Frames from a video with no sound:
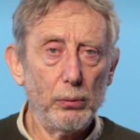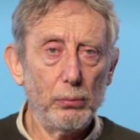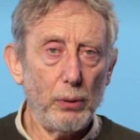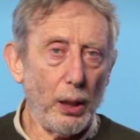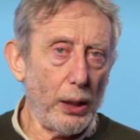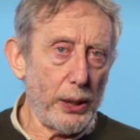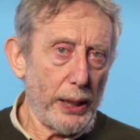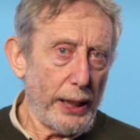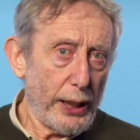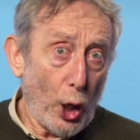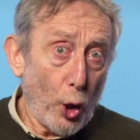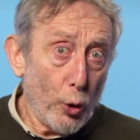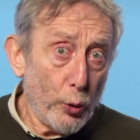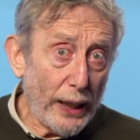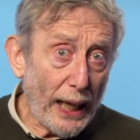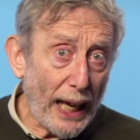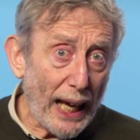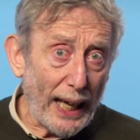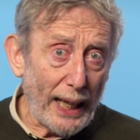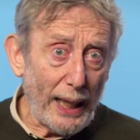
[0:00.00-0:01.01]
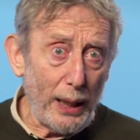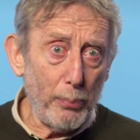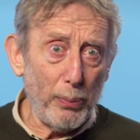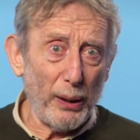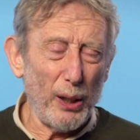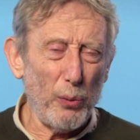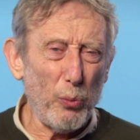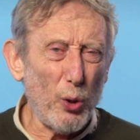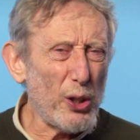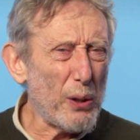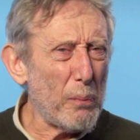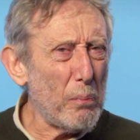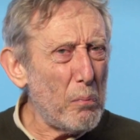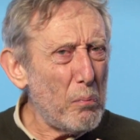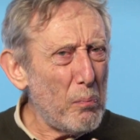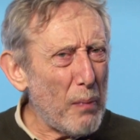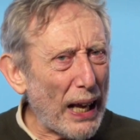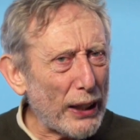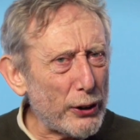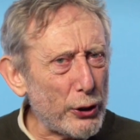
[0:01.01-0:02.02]
I said OK, but it wasn't
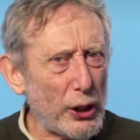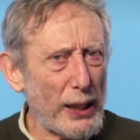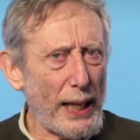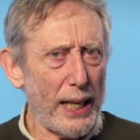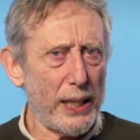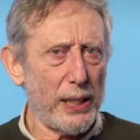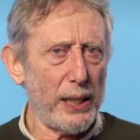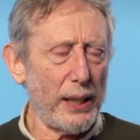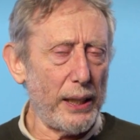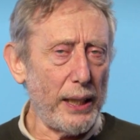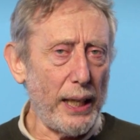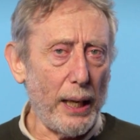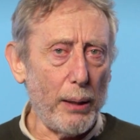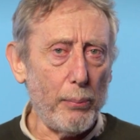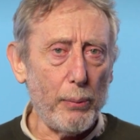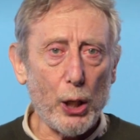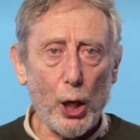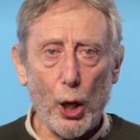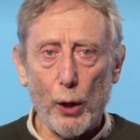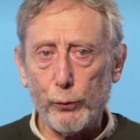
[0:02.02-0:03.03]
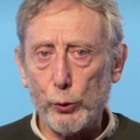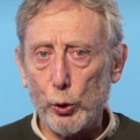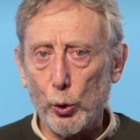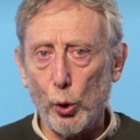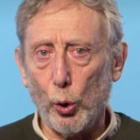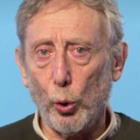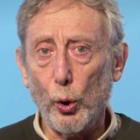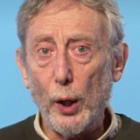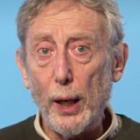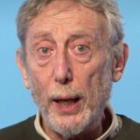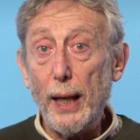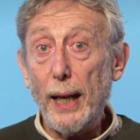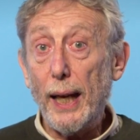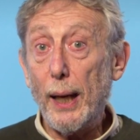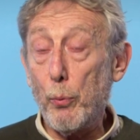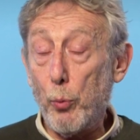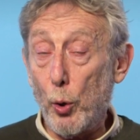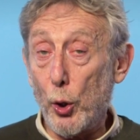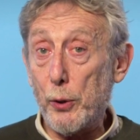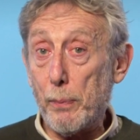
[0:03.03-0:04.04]
much less than him, and after all,
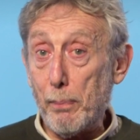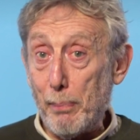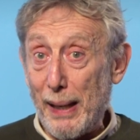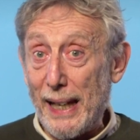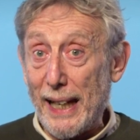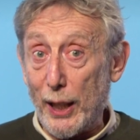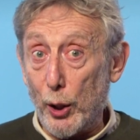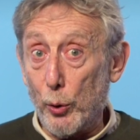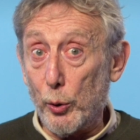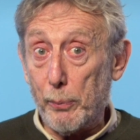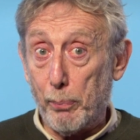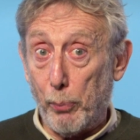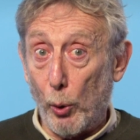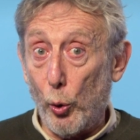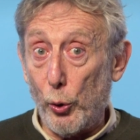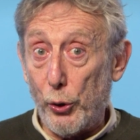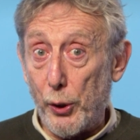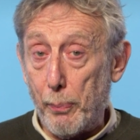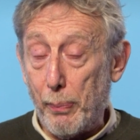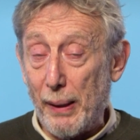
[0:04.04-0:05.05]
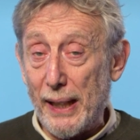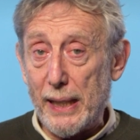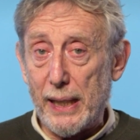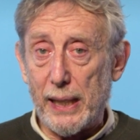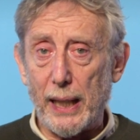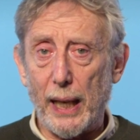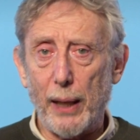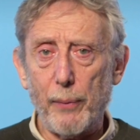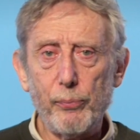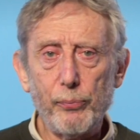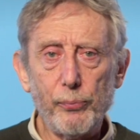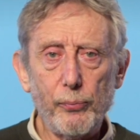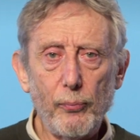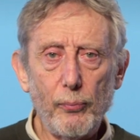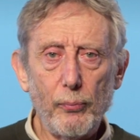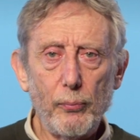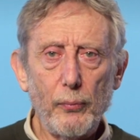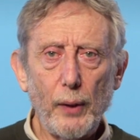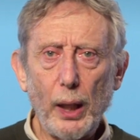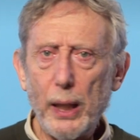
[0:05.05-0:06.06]
it was me who had bought the pizza.
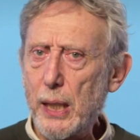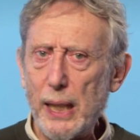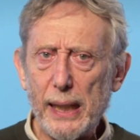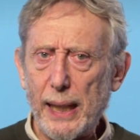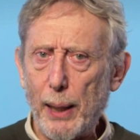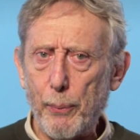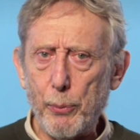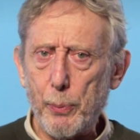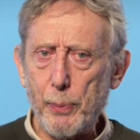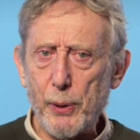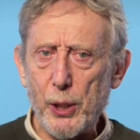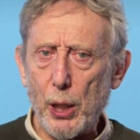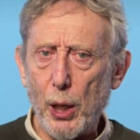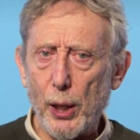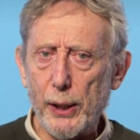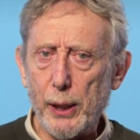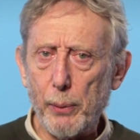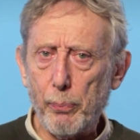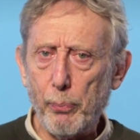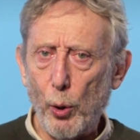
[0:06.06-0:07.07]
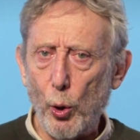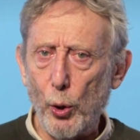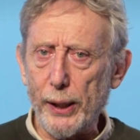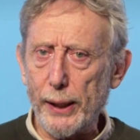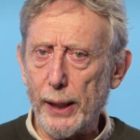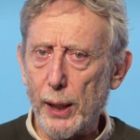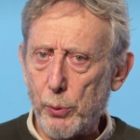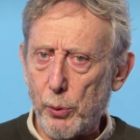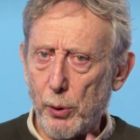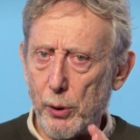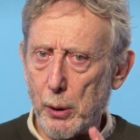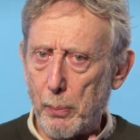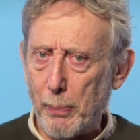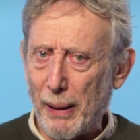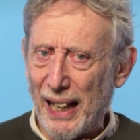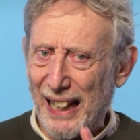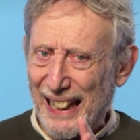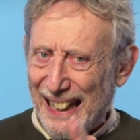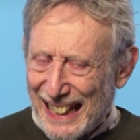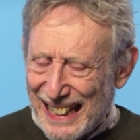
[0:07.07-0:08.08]
He said that was beside the point. This was
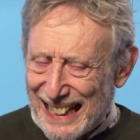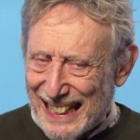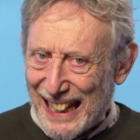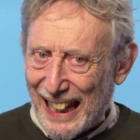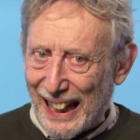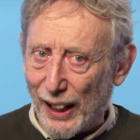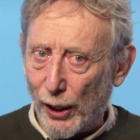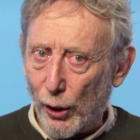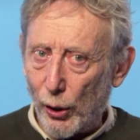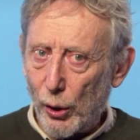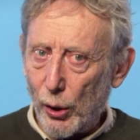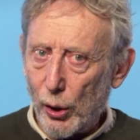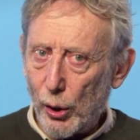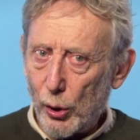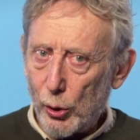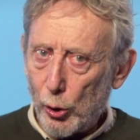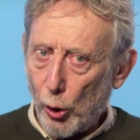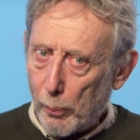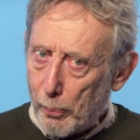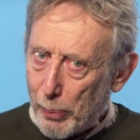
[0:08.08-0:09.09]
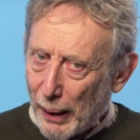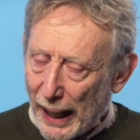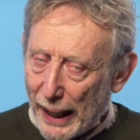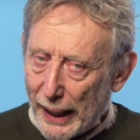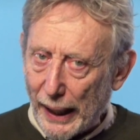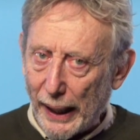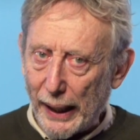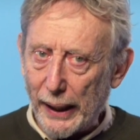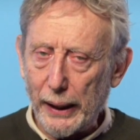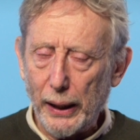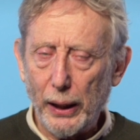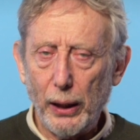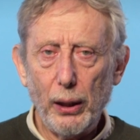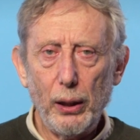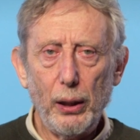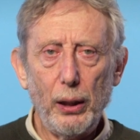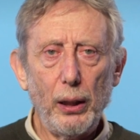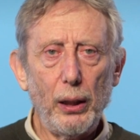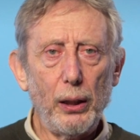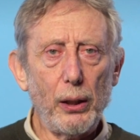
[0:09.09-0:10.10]
about eating, not paying.
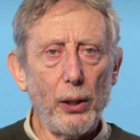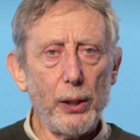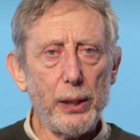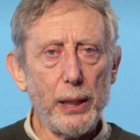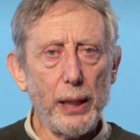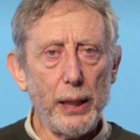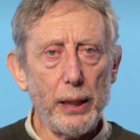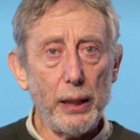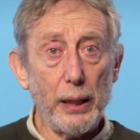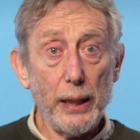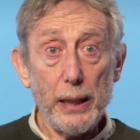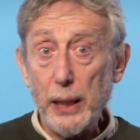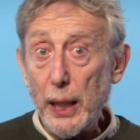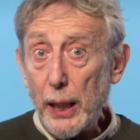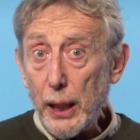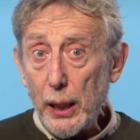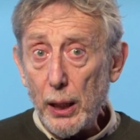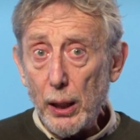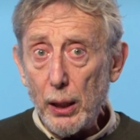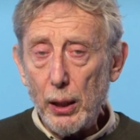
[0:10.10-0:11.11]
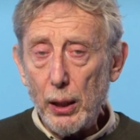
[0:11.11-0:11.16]
And I said, is it?